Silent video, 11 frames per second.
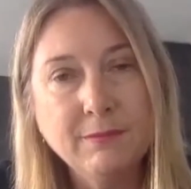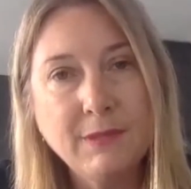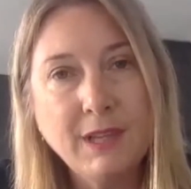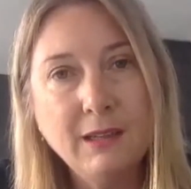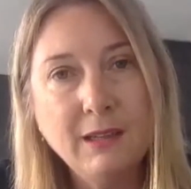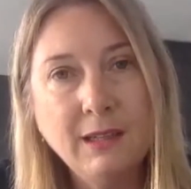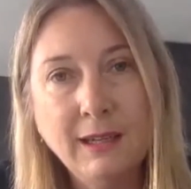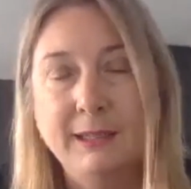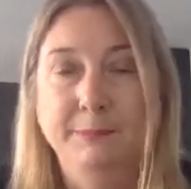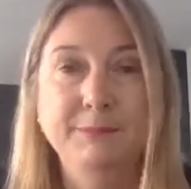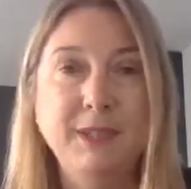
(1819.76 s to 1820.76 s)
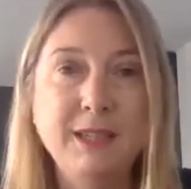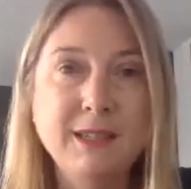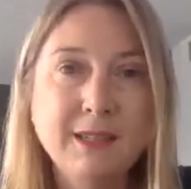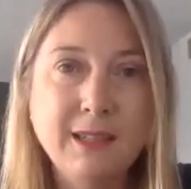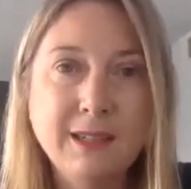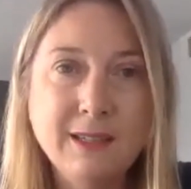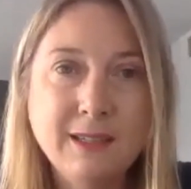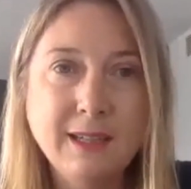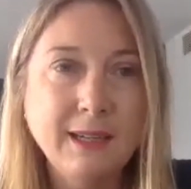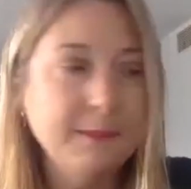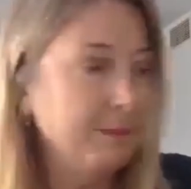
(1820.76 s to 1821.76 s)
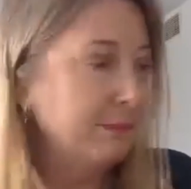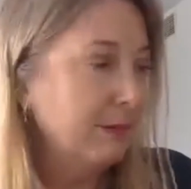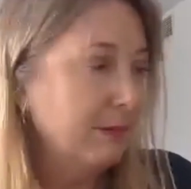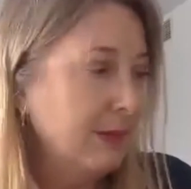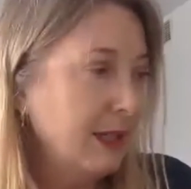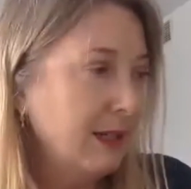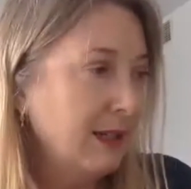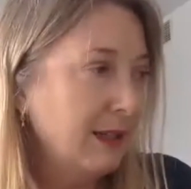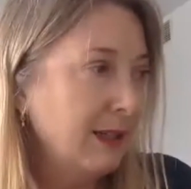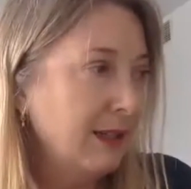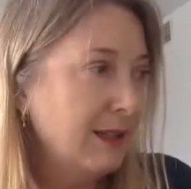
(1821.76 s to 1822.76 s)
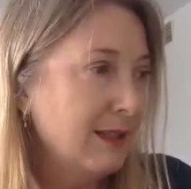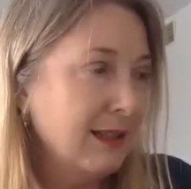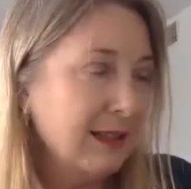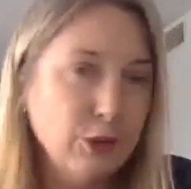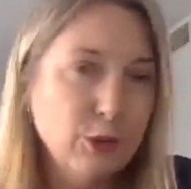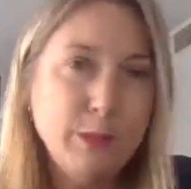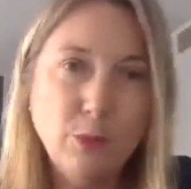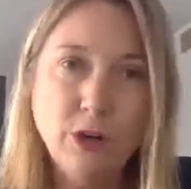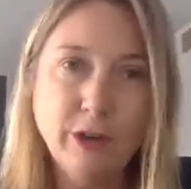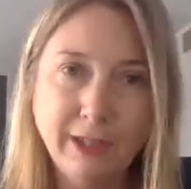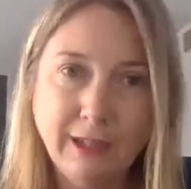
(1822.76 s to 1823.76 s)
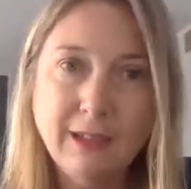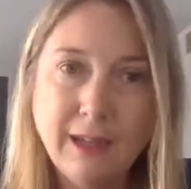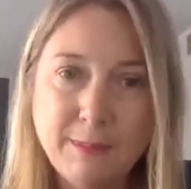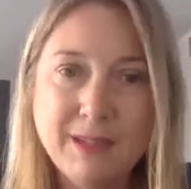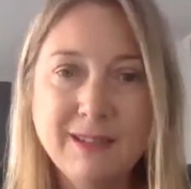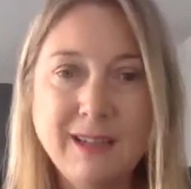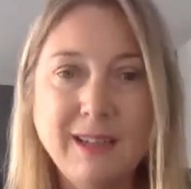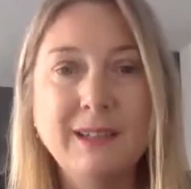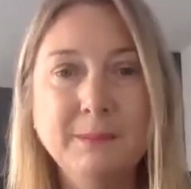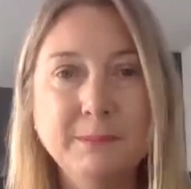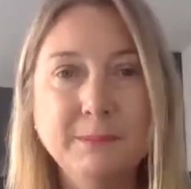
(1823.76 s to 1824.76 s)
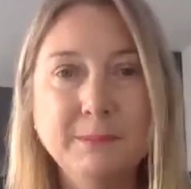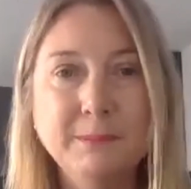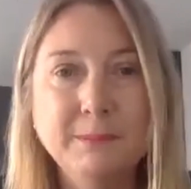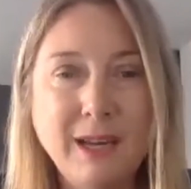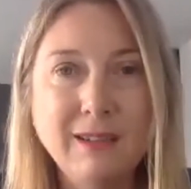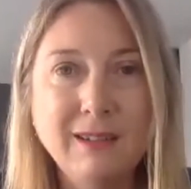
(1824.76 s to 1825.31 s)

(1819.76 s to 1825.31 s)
Yeah, it's a little bit worrying, I must say, but